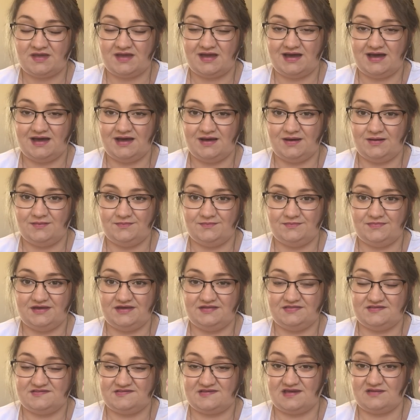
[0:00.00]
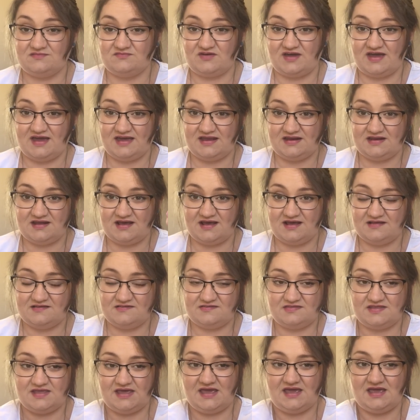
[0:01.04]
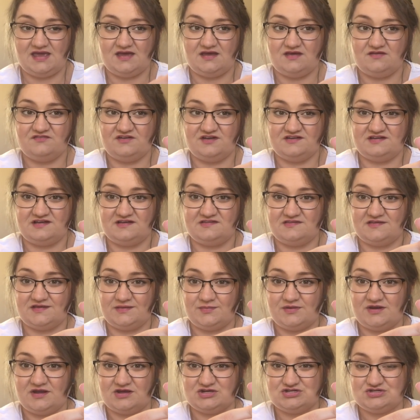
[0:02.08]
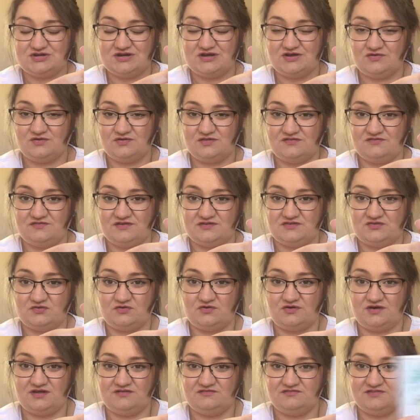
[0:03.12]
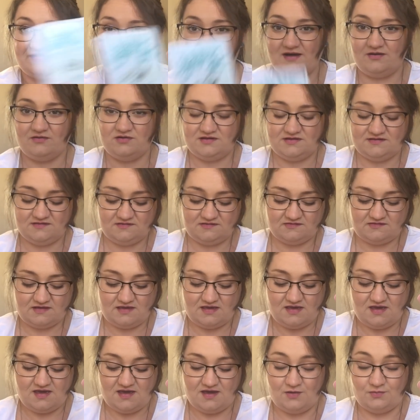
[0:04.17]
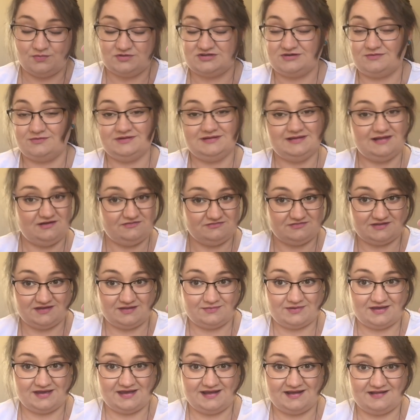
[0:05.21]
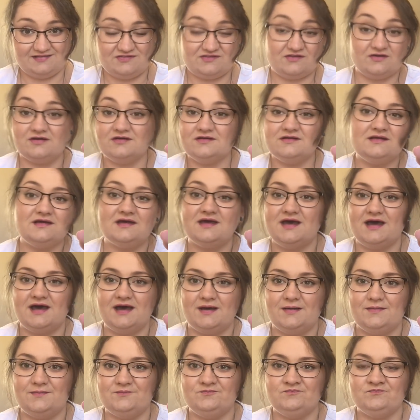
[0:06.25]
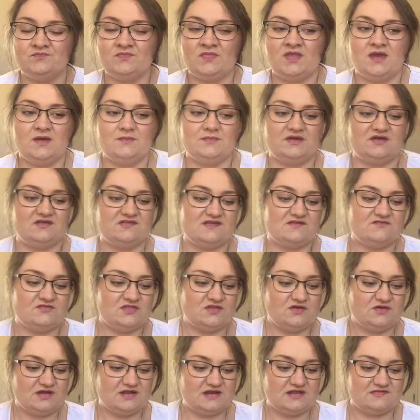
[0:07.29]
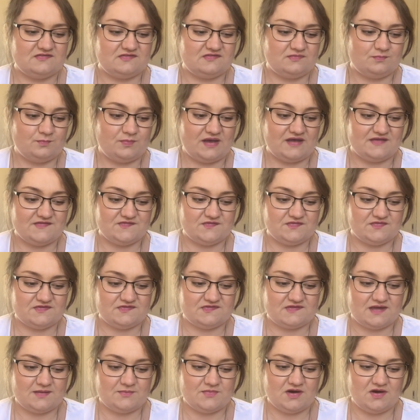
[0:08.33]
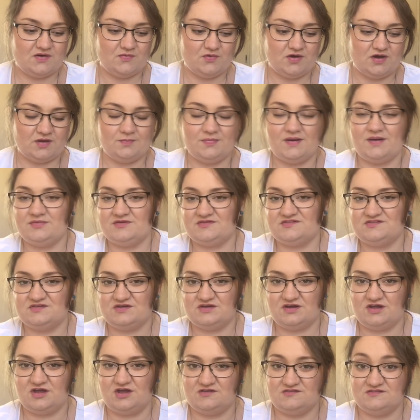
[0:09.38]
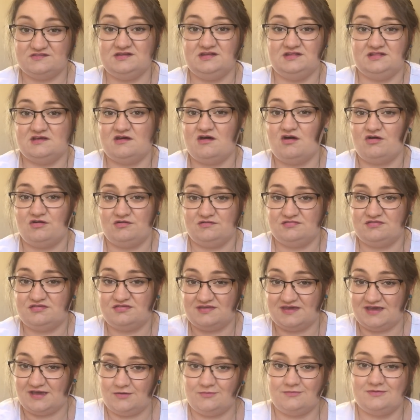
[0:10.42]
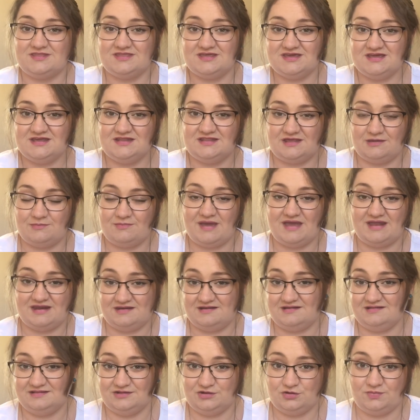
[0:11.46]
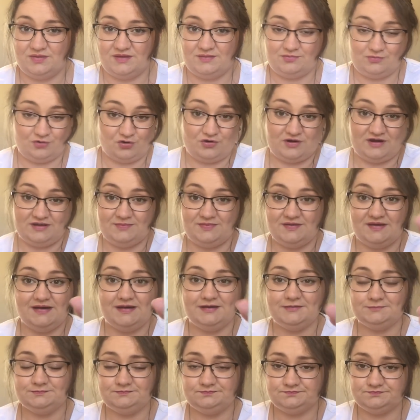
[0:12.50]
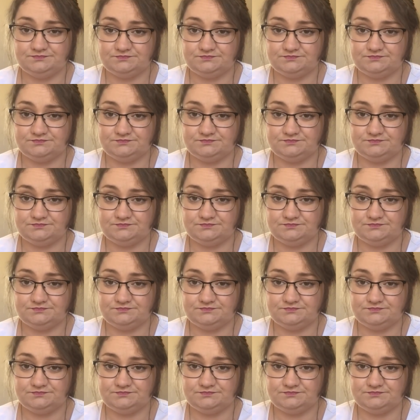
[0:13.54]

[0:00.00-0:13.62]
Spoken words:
in the same vein as the Fantastic Menagerie called the Victorian Flowers, which I would love to get my hands on, because even though it is based on the same artwork, Bubba Studios did their own thing with it. They made it a little bit creepier.